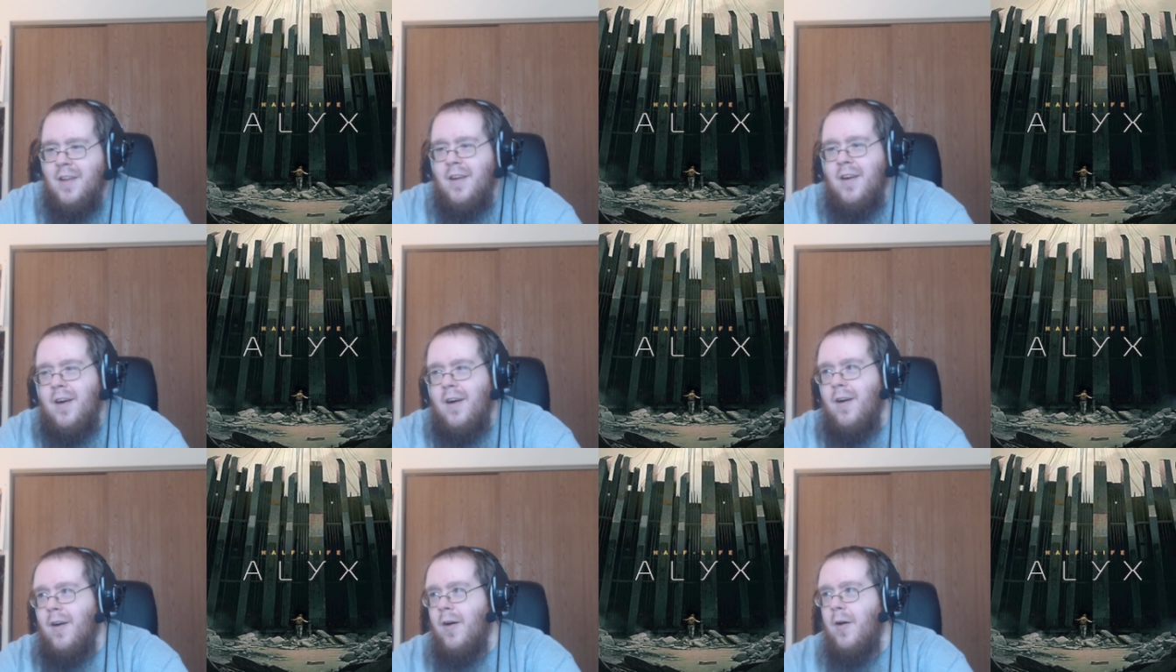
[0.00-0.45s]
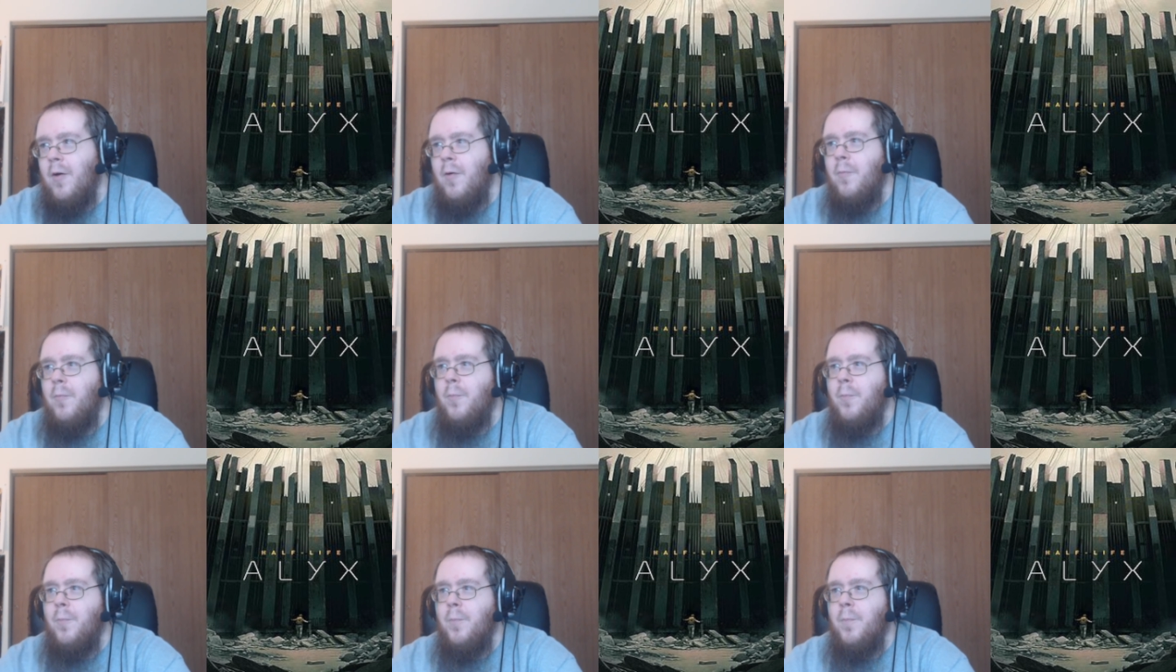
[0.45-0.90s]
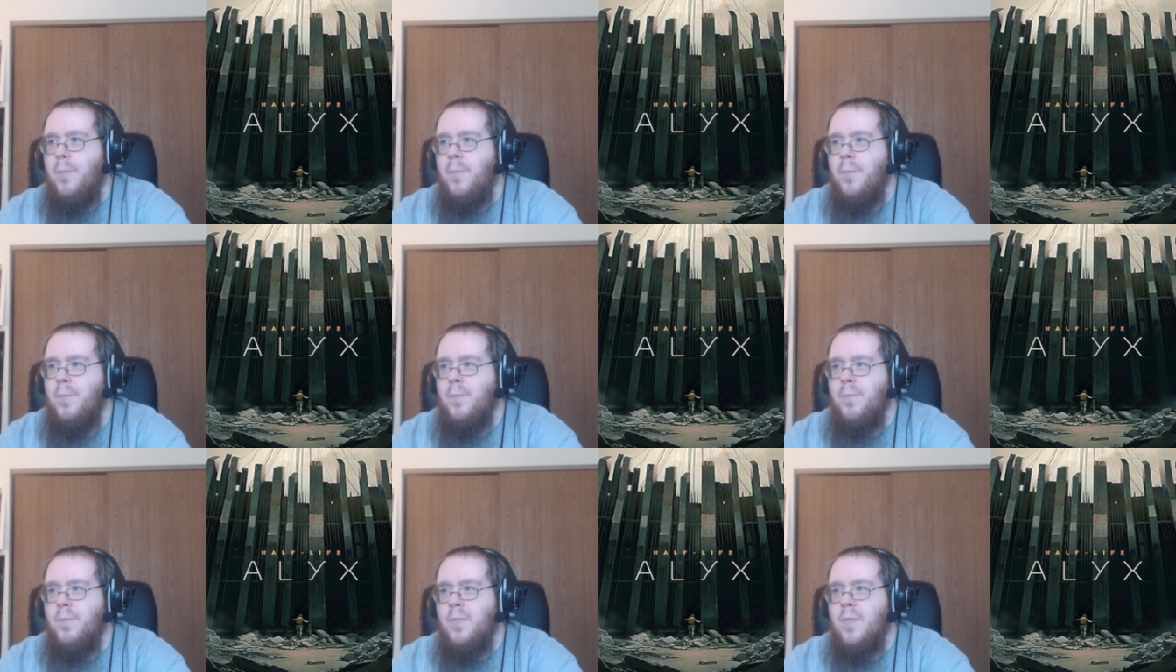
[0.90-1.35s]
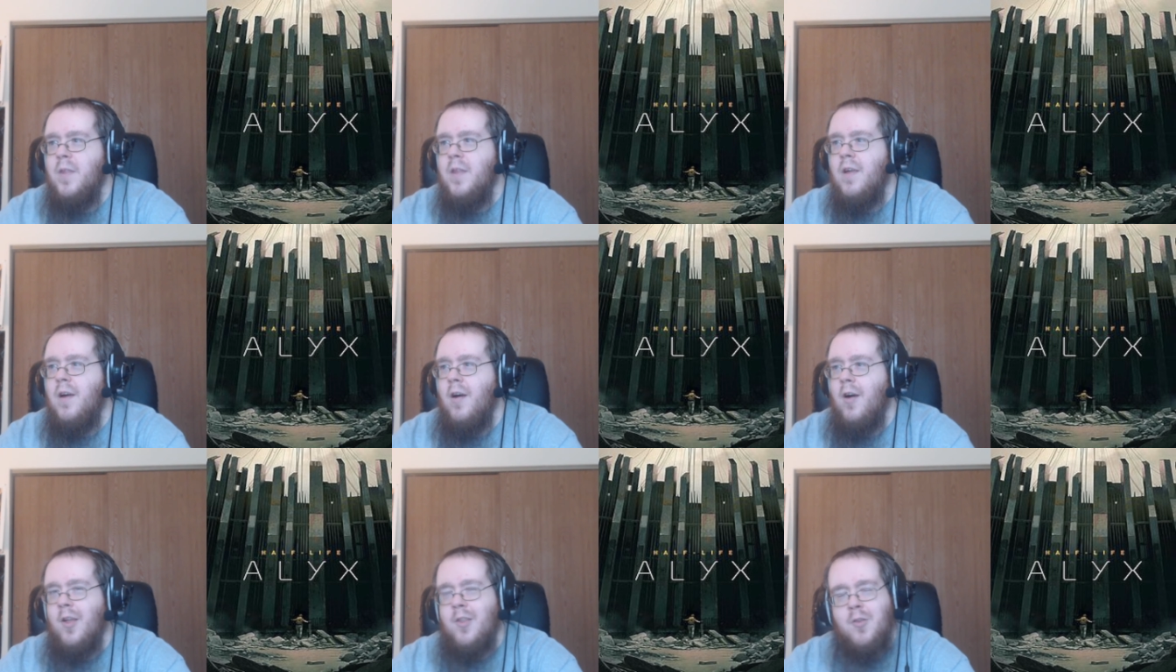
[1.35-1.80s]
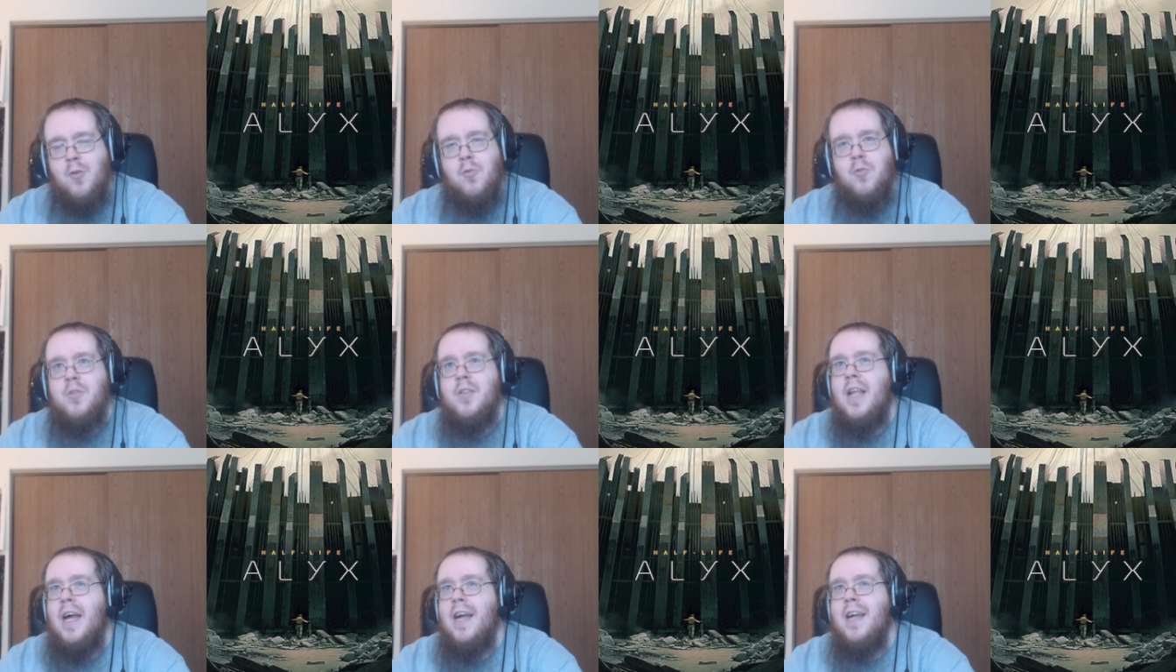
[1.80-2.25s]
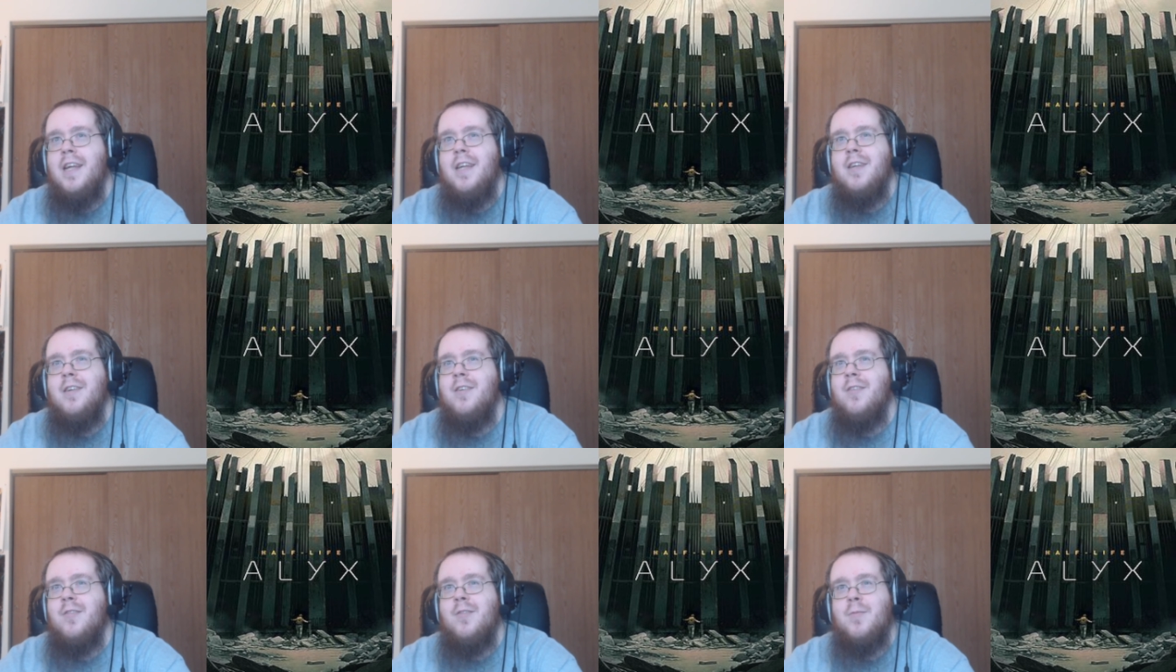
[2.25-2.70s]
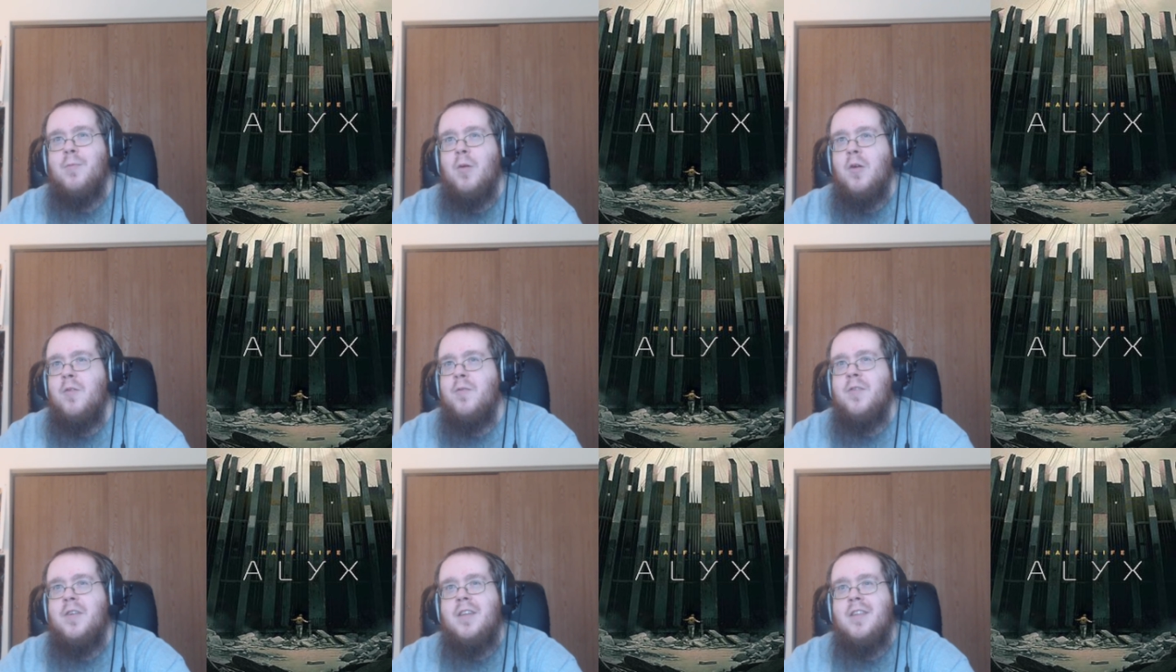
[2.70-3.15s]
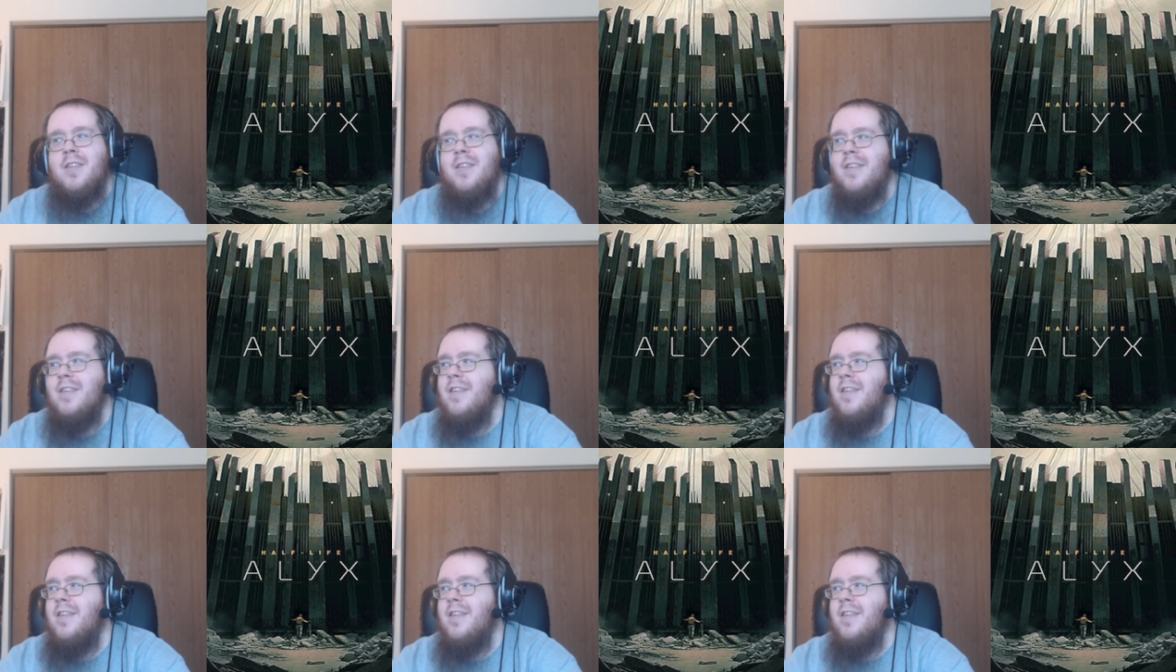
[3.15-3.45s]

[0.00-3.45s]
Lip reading: Other than that, it is perfect.